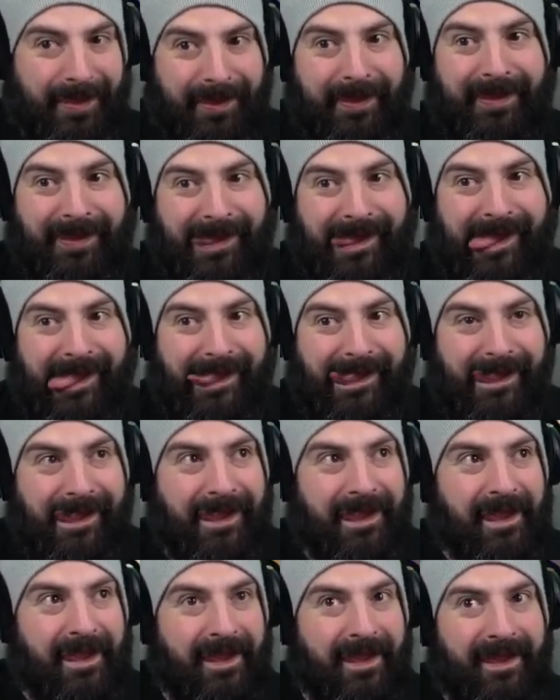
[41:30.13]
Come again
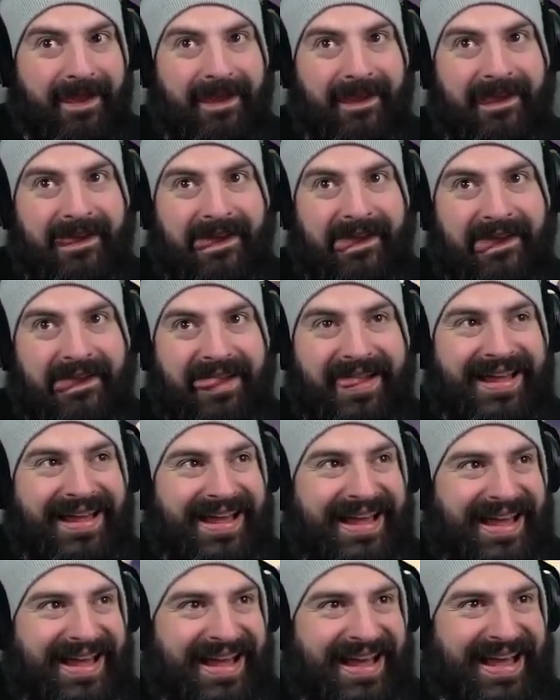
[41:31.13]
another day.
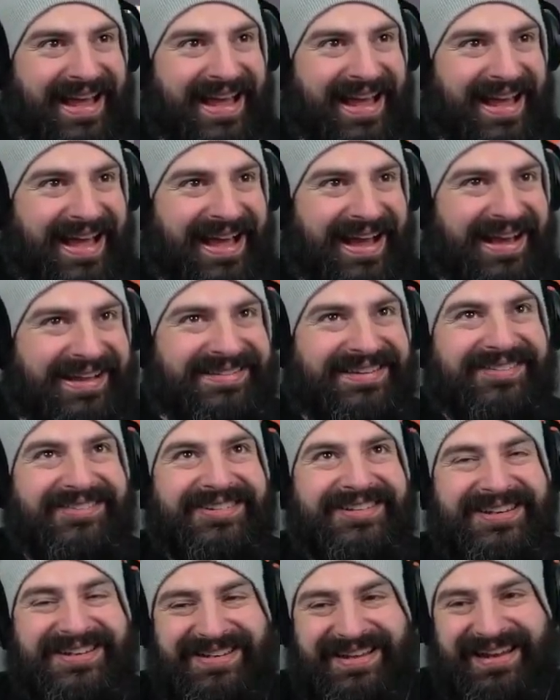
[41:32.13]
Yeah, I see
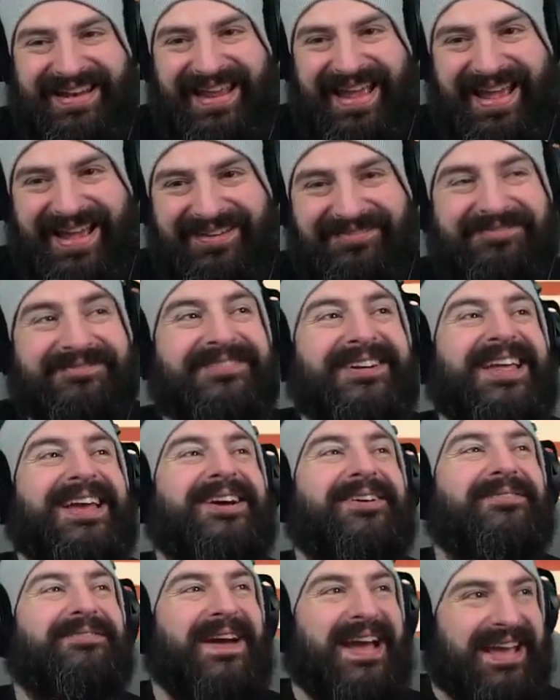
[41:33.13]
what you did there.
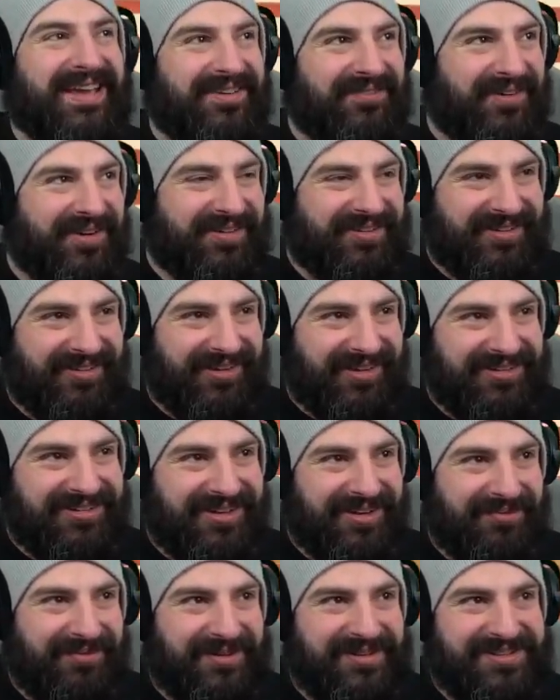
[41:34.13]
Leo, thank you for the
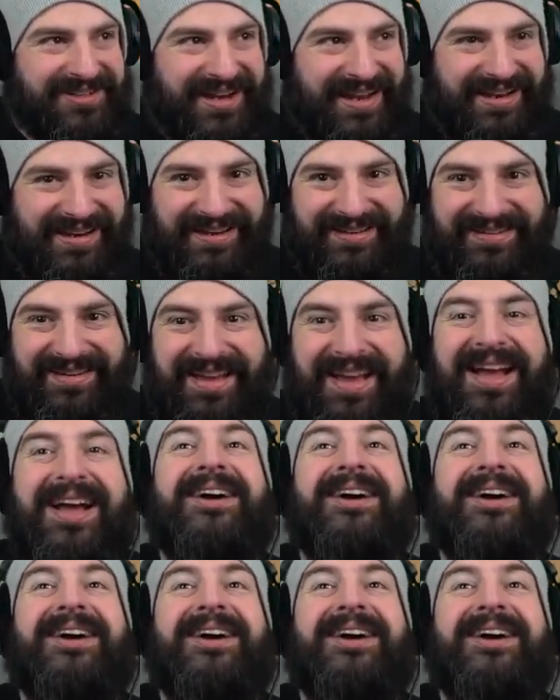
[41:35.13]
200. Appreciate it.